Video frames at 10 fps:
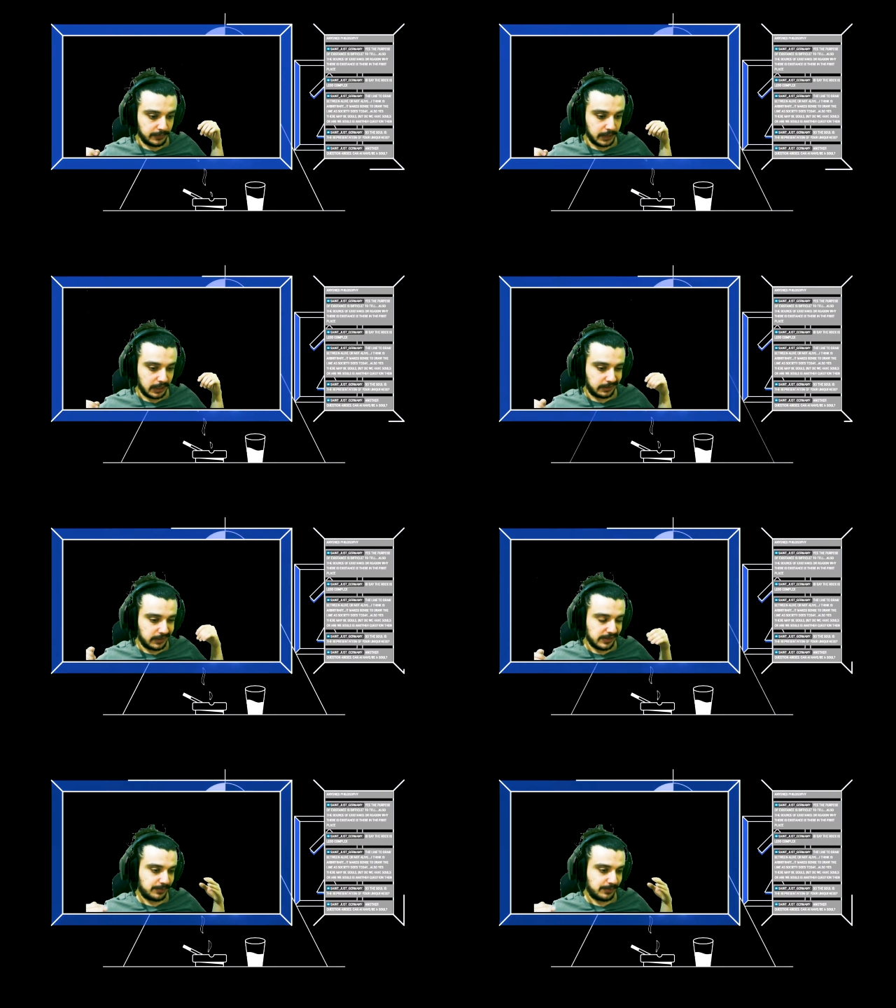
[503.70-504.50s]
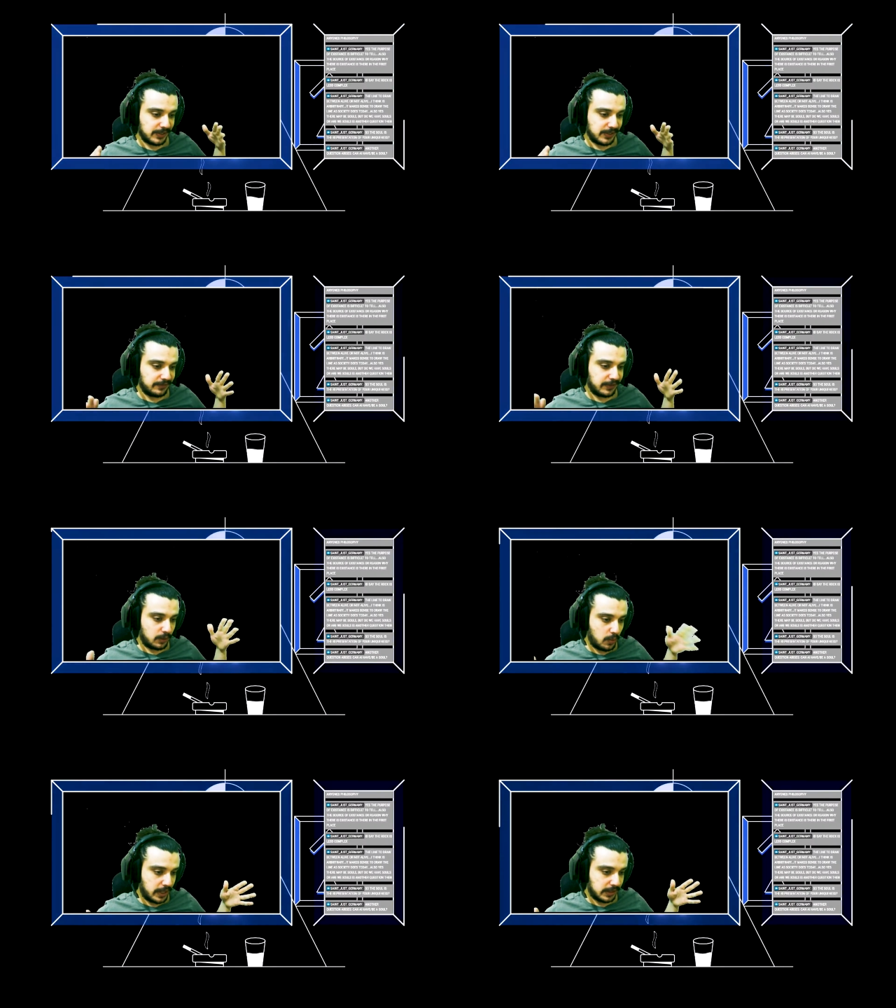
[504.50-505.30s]
it needs
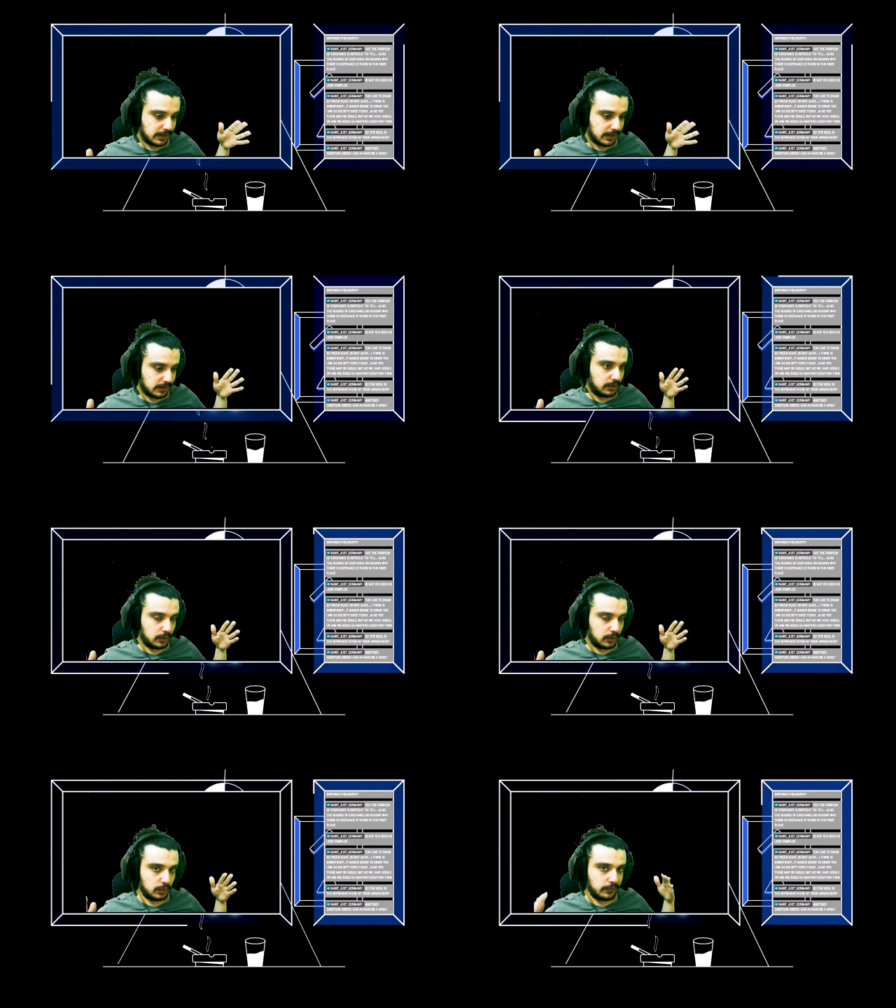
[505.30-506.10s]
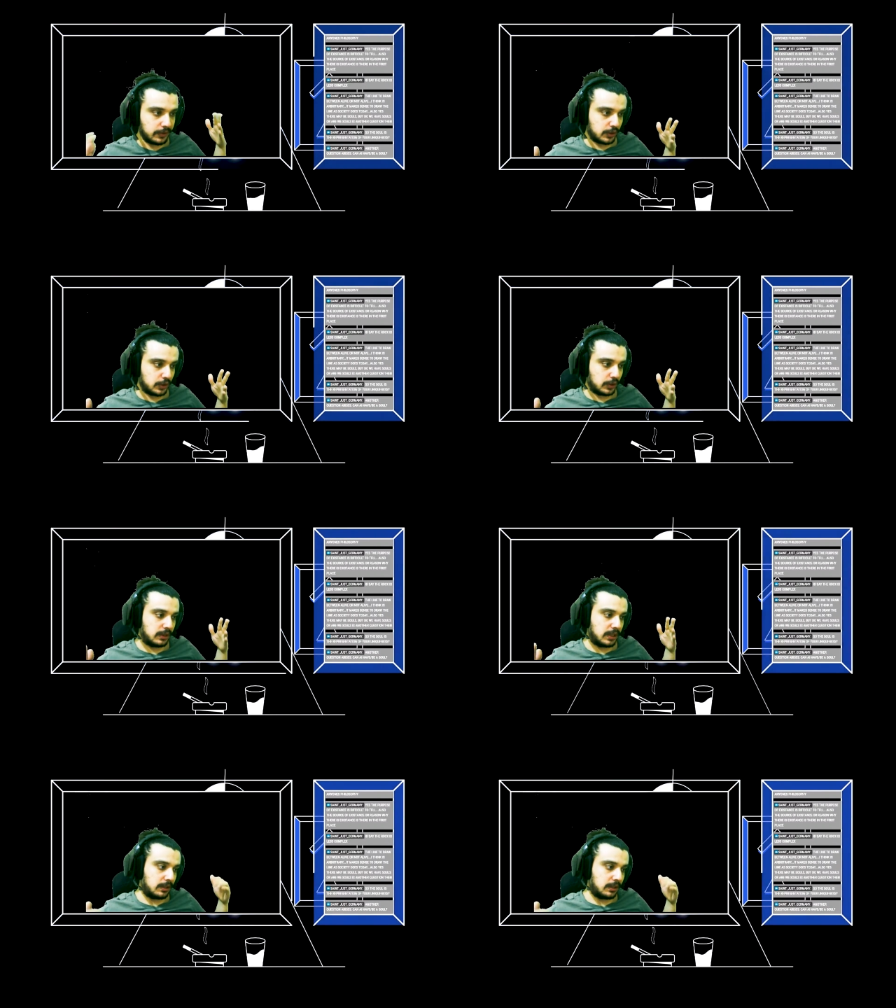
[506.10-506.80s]
specific ways to function,